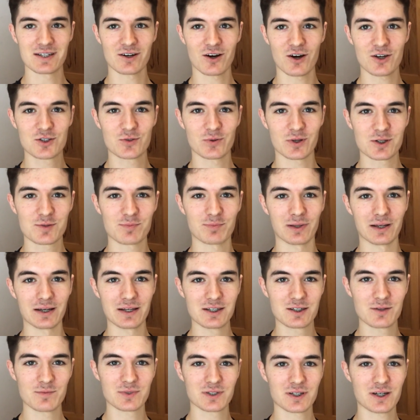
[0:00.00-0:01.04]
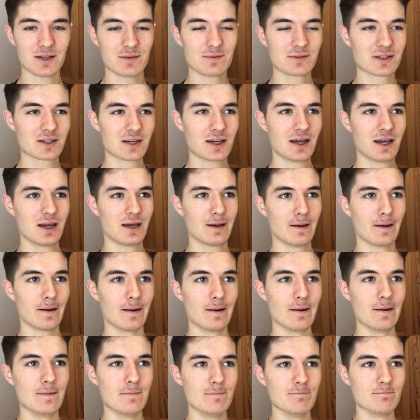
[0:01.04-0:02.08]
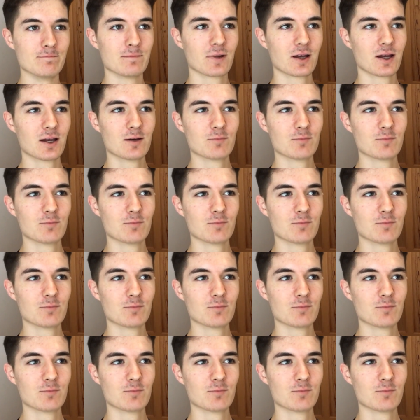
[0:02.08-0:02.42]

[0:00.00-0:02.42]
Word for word: It's hard to explain sometimes, um,